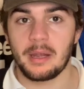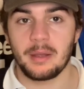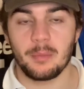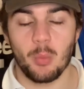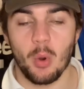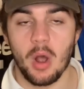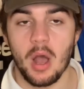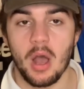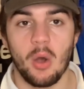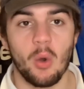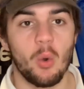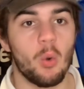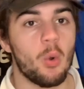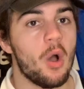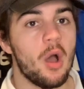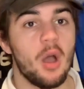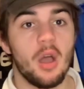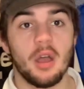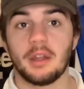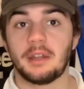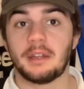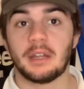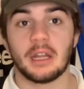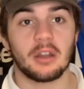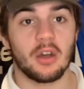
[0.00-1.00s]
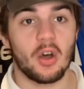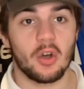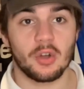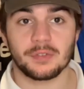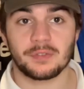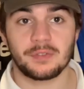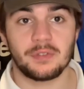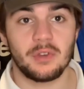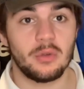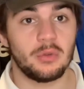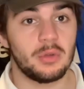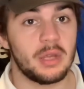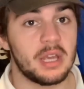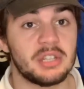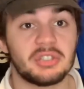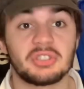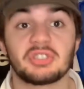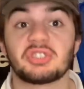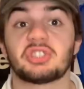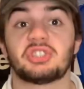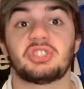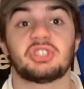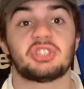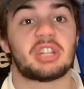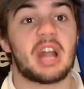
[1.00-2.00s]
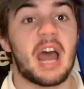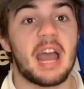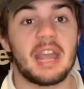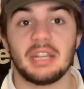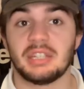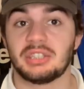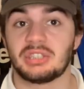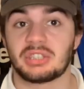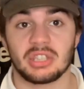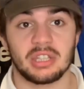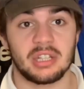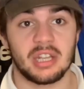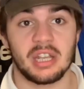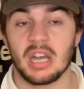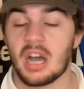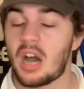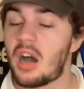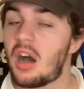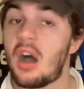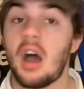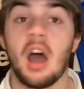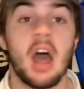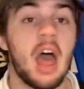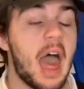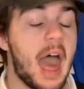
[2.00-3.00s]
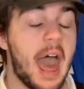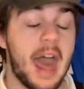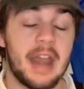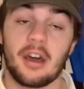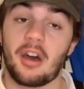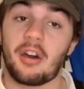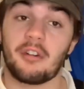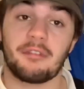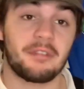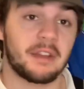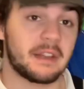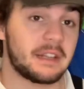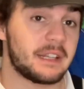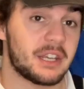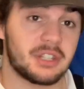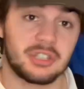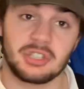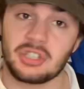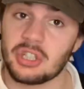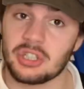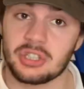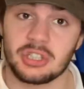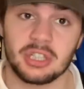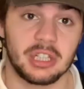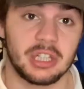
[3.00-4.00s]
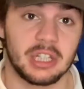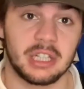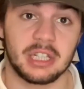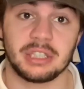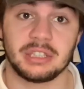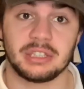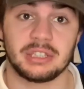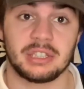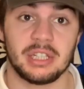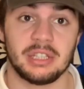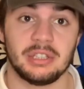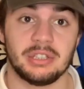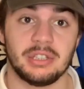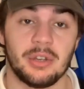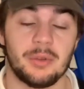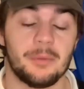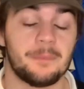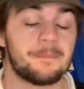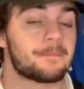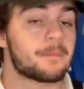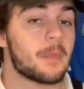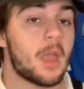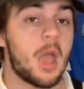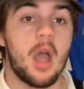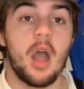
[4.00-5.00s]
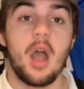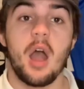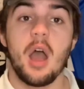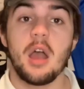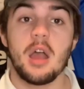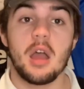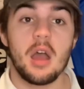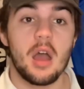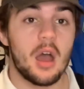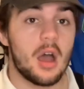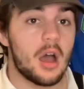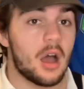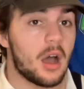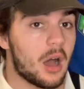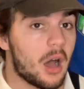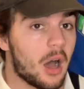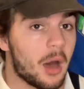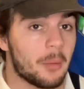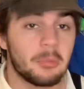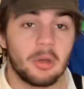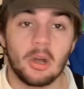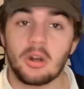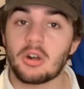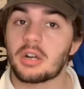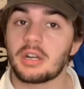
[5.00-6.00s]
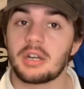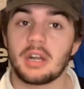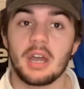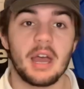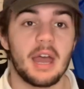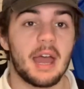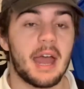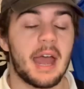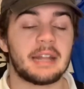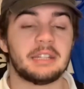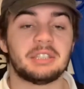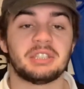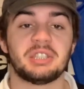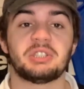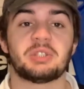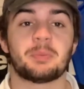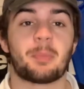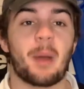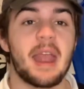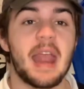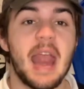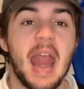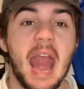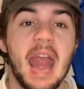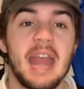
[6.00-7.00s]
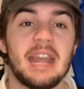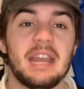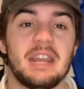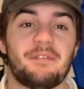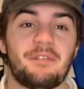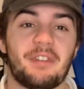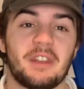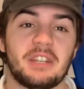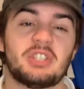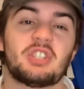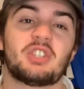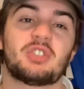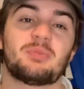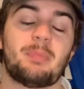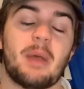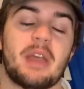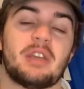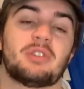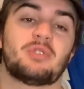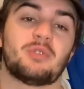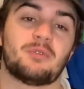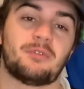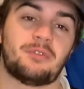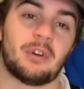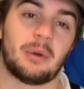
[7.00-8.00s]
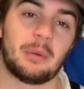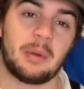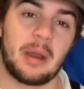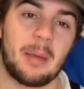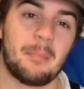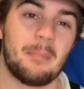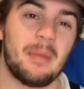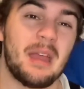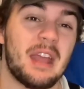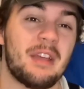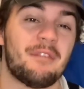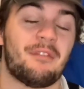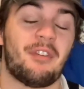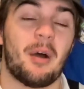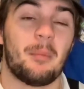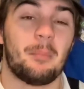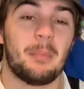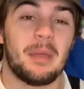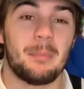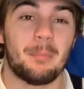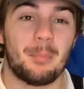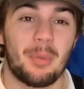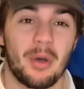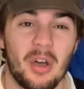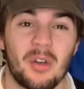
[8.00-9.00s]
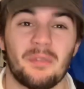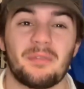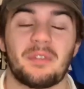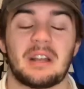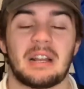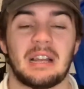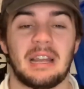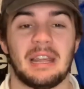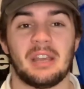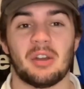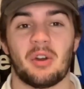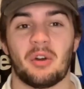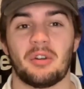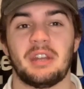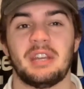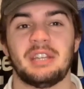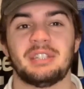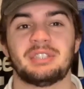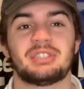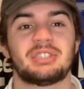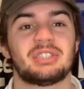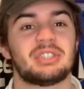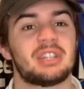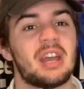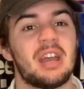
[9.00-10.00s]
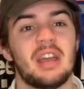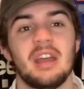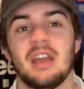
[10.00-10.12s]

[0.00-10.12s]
well in the last few years to stay in Serie A, and I think that's just going to continue. I'm not going to anticipate anything special from them, if I'm being perfectly honest.